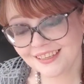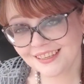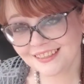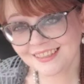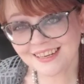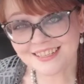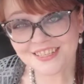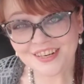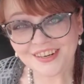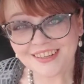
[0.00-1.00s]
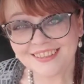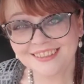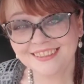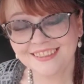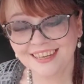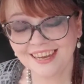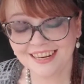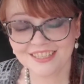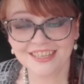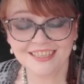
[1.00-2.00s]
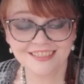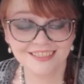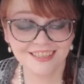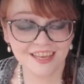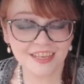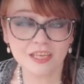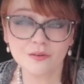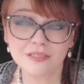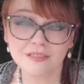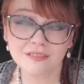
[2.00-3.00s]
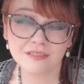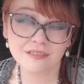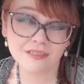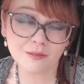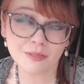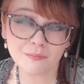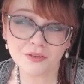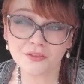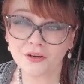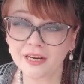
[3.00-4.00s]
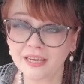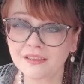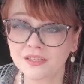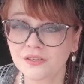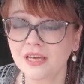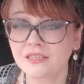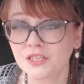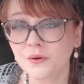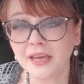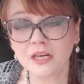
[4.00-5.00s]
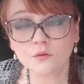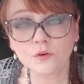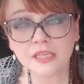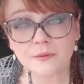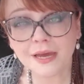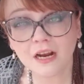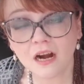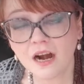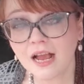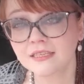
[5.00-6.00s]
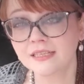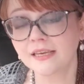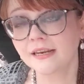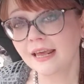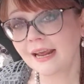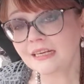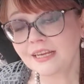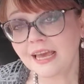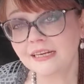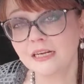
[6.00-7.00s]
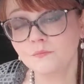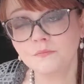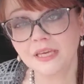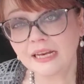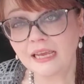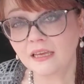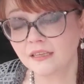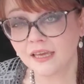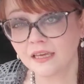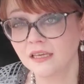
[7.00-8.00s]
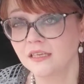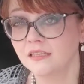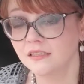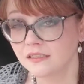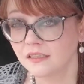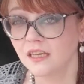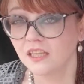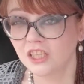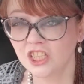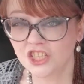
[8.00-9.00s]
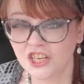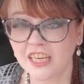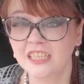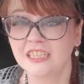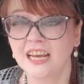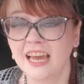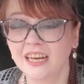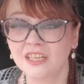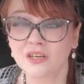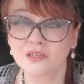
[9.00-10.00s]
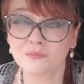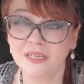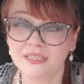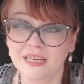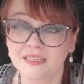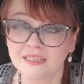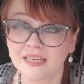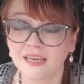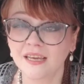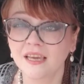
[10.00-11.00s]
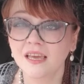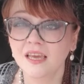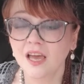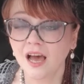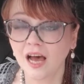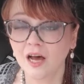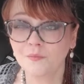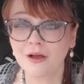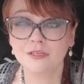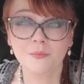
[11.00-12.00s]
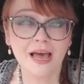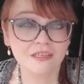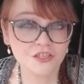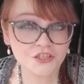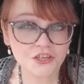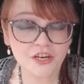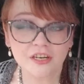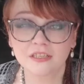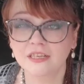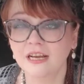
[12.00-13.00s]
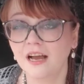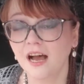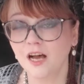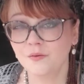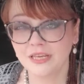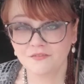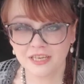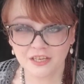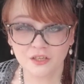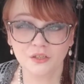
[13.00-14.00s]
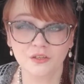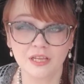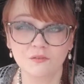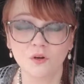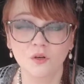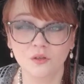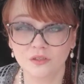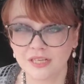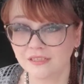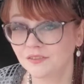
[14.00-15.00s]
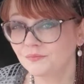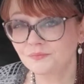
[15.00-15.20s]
the next year, actually, I think it was September 30th of 2002, I got in a really bad car accident, and I actually ended up getting like legit diagnosed PTSD. I was a passenger in a vehicle that rolled, and